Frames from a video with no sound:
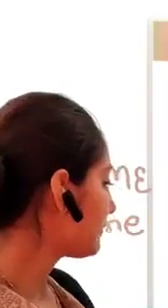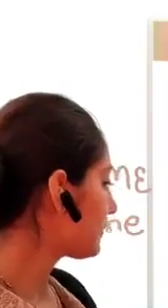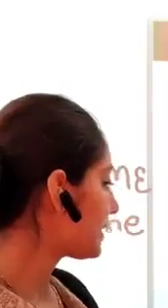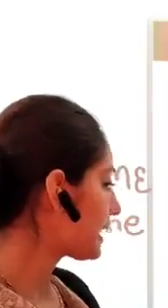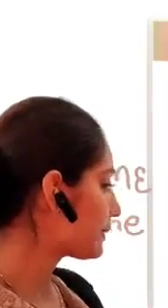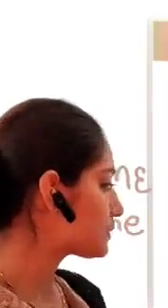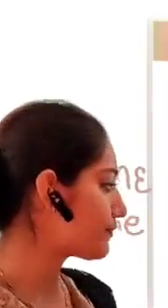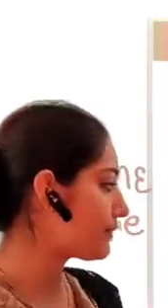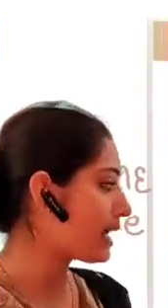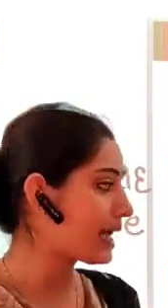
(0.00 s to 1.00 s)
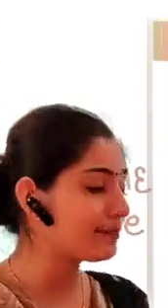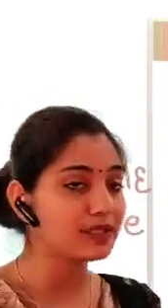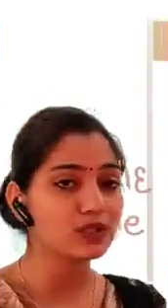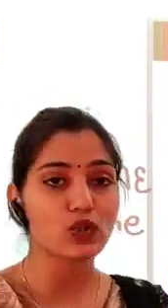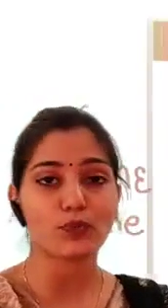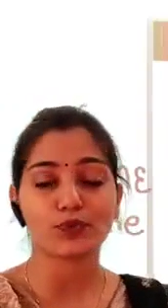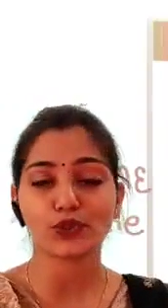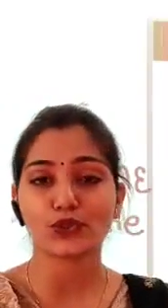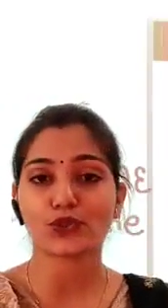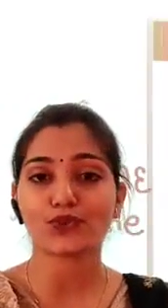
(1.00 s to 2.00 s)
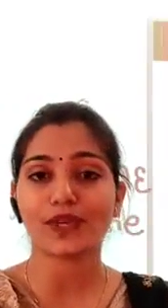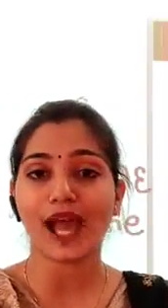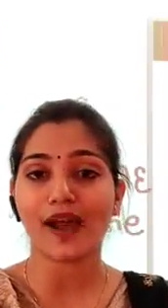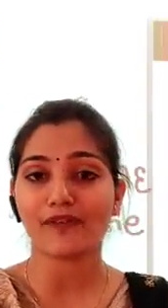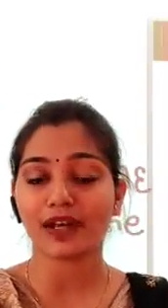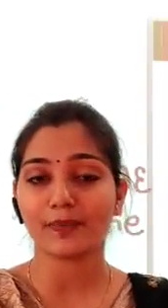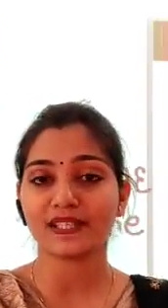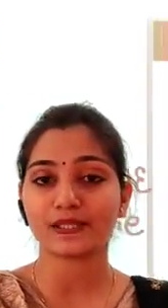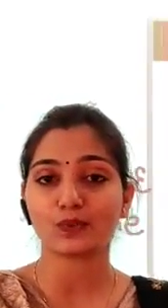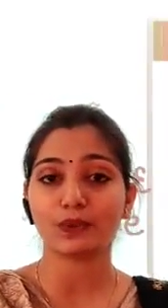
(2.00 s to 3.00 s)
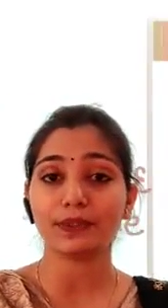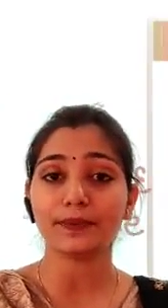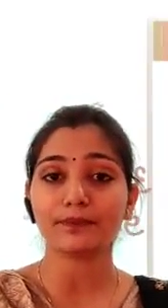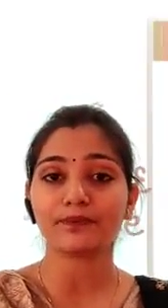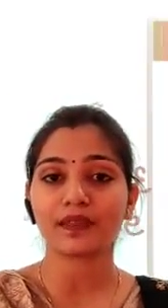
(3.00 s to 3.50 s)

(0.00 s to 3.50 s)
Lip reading: different types of alignment options do we have in MS Word?